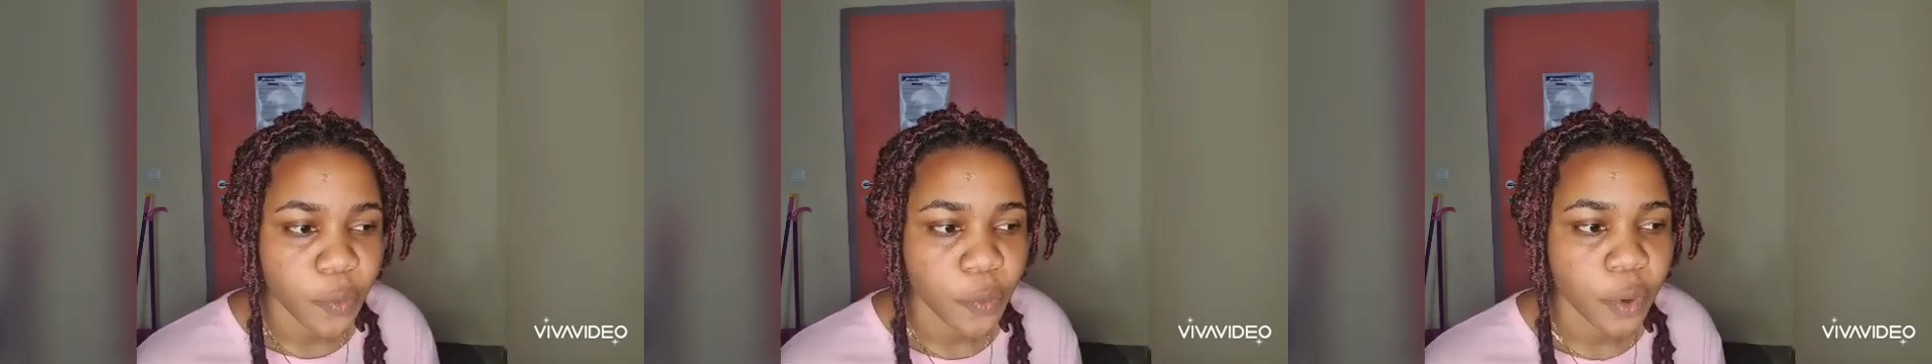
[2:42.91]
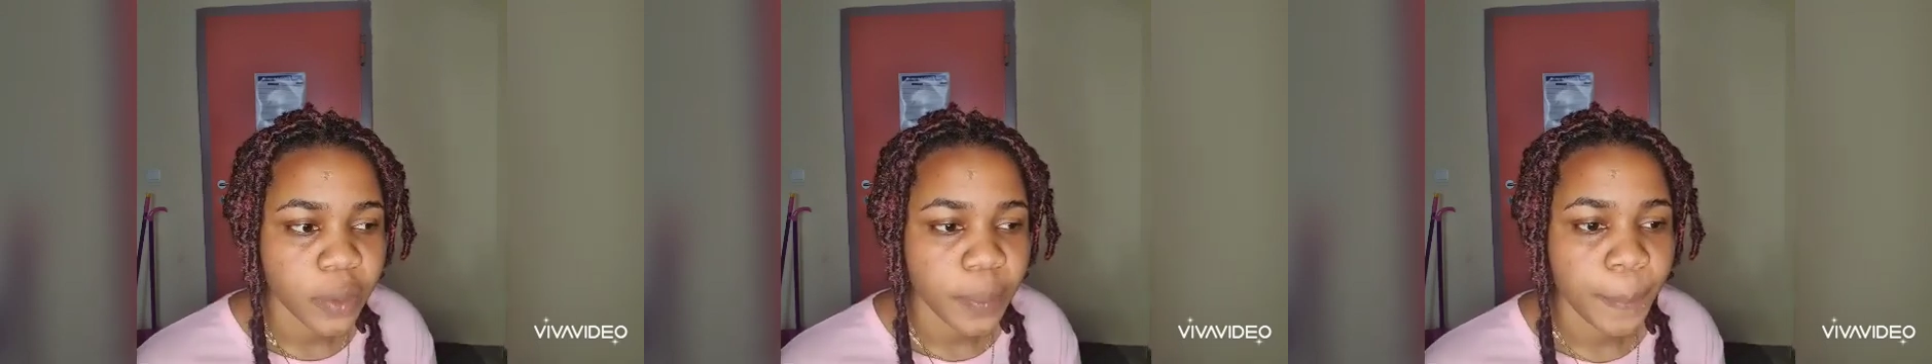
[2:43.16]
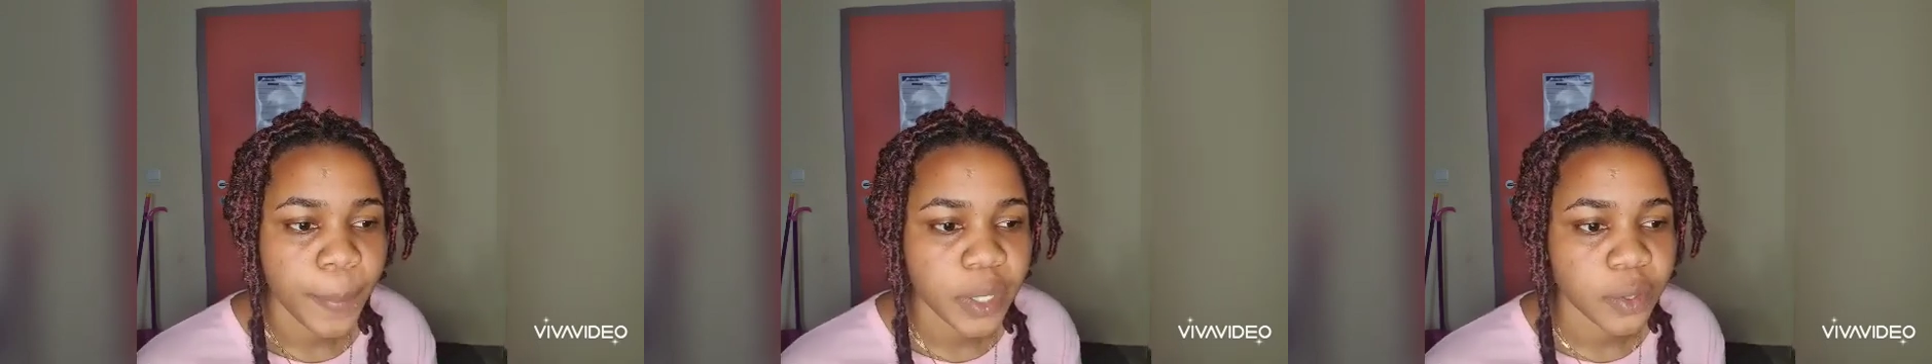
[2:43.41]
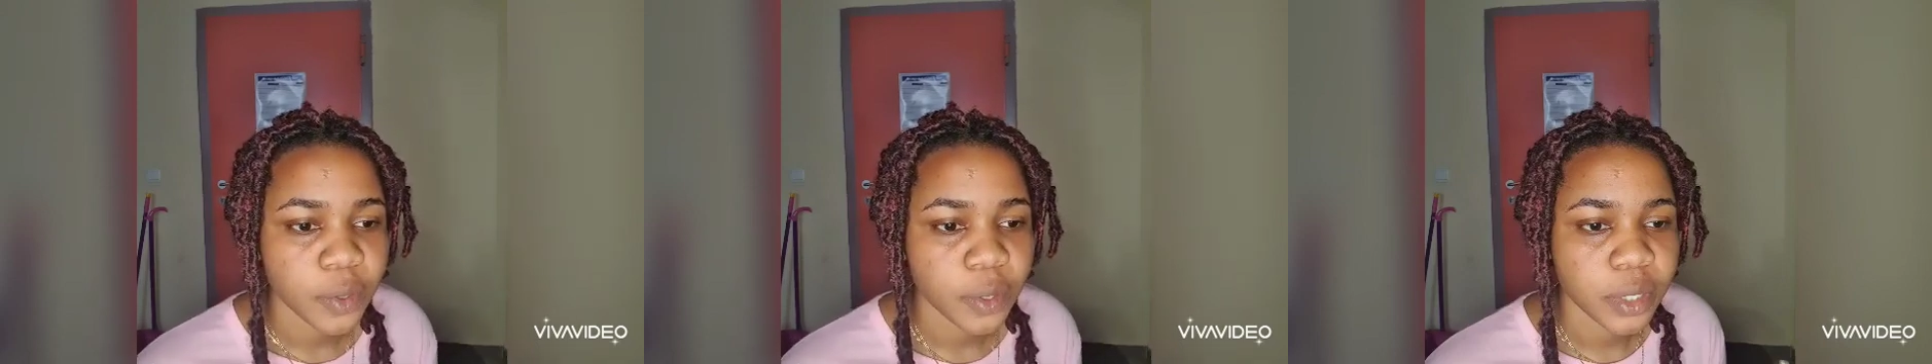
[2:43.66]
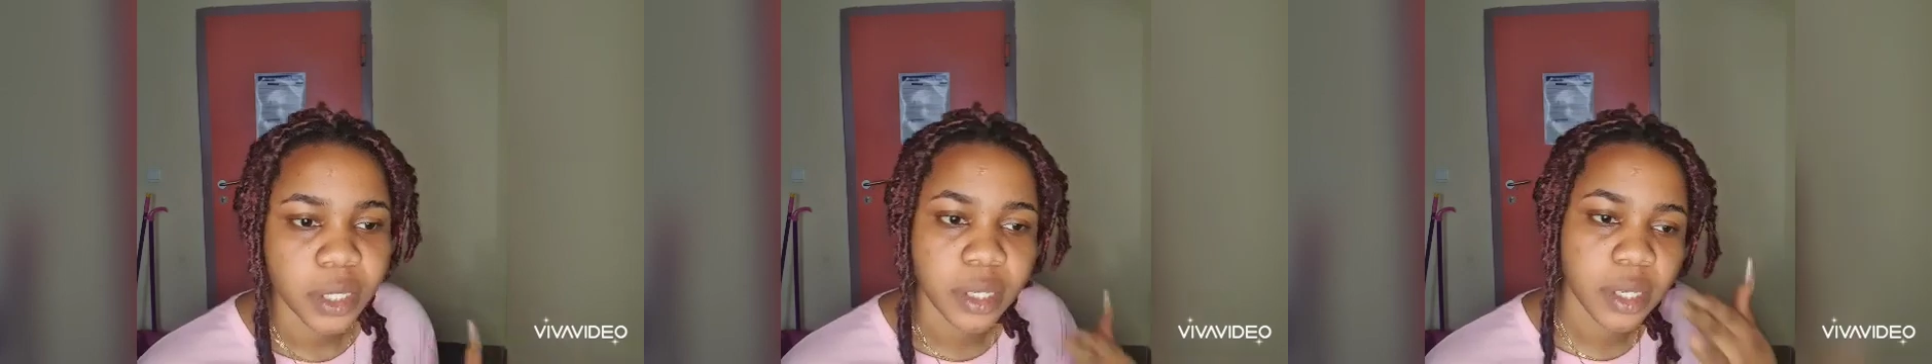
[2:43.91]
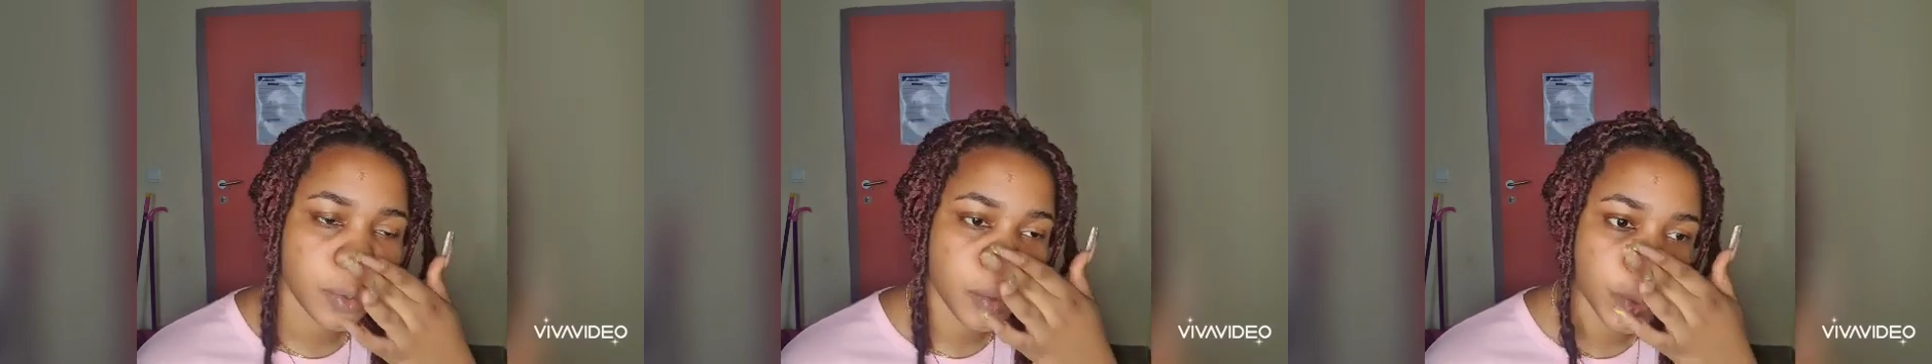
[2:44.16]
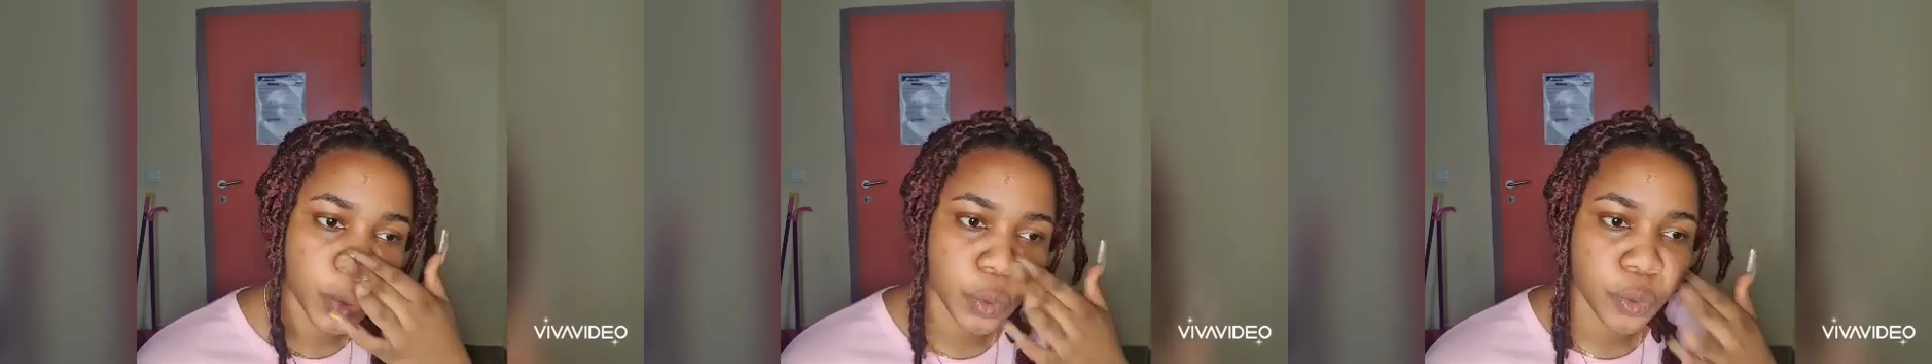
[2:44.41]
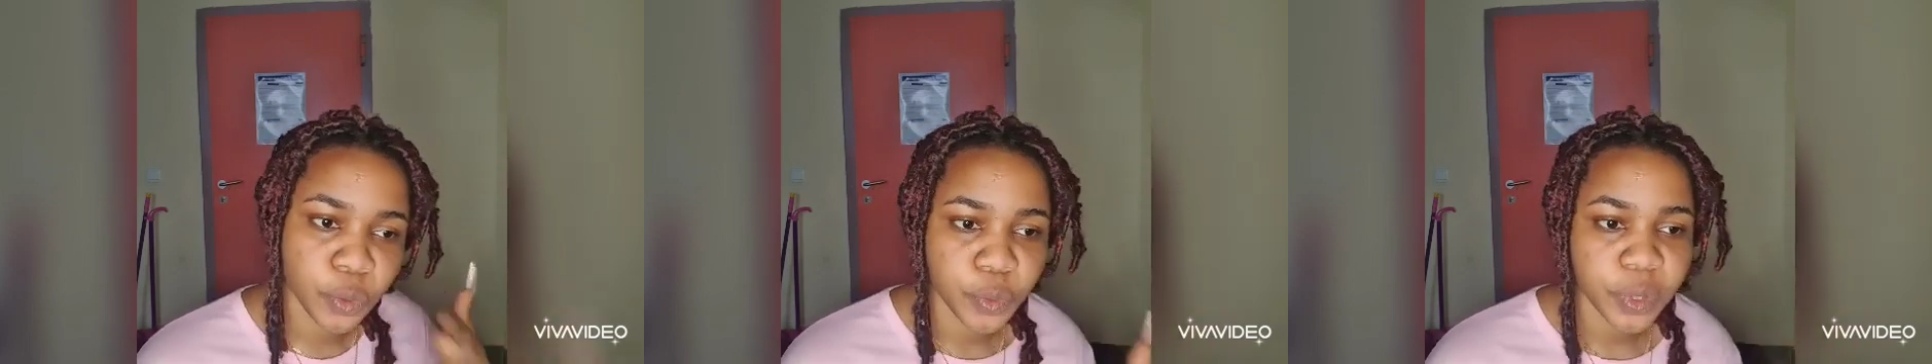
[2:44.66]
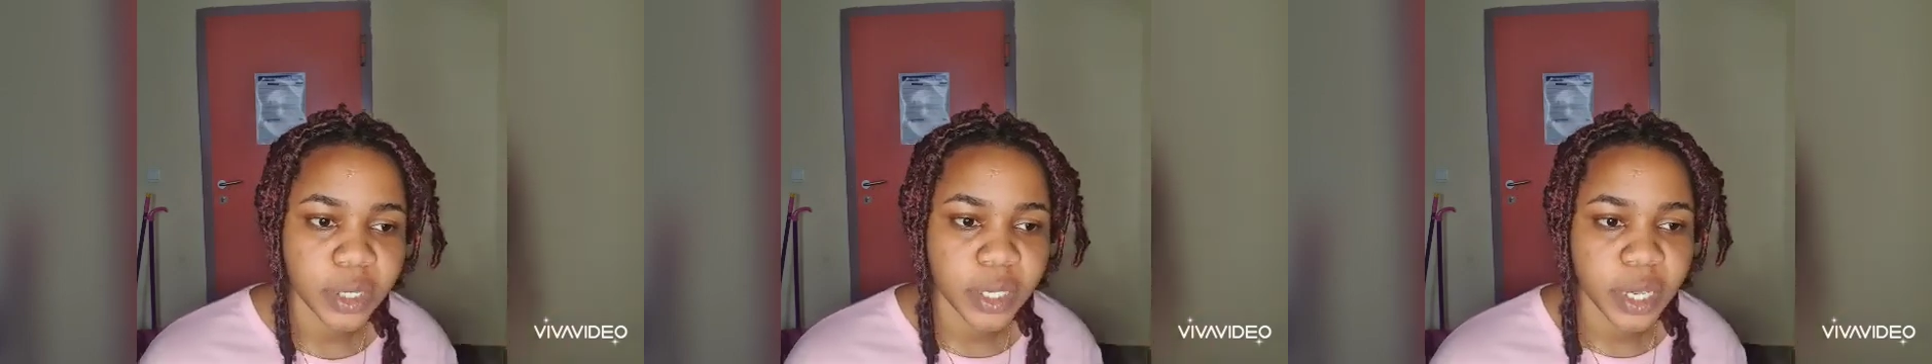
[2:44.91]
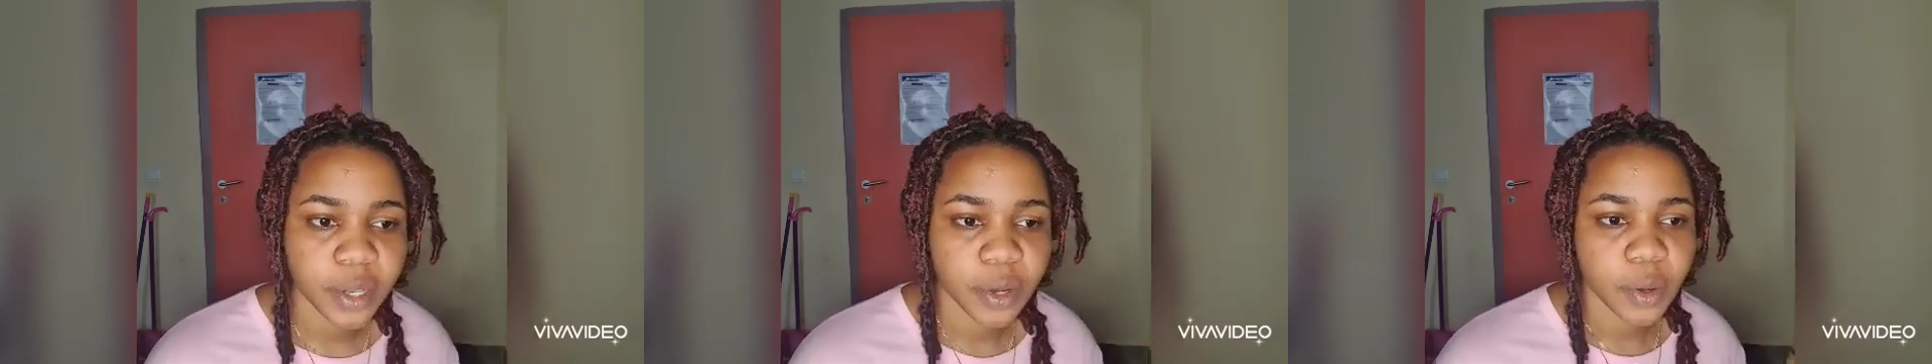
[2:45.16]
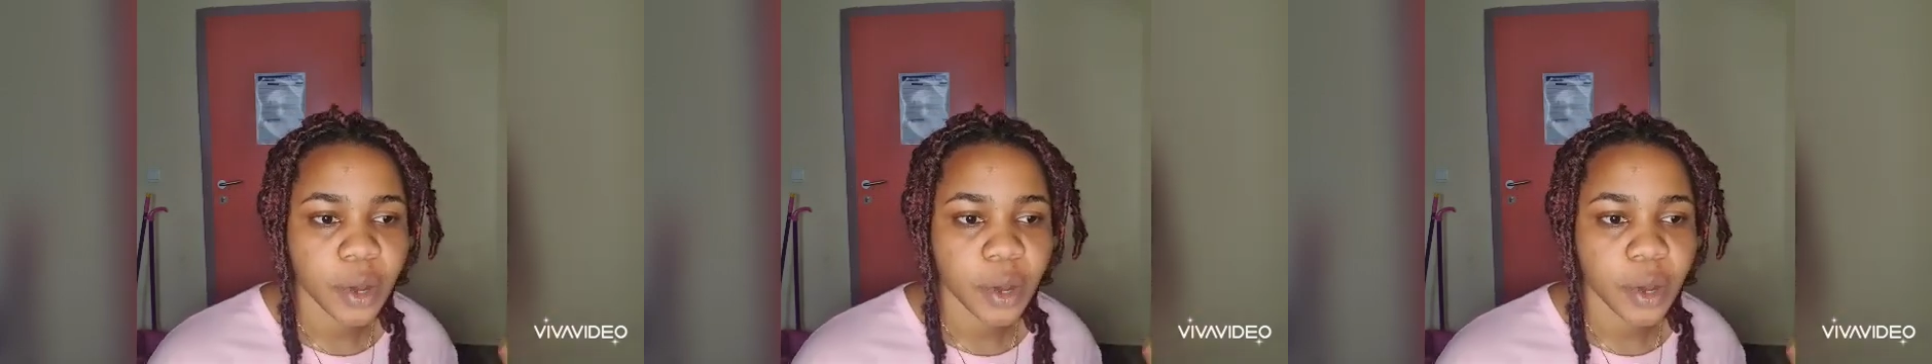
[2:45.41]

What method did he go through with?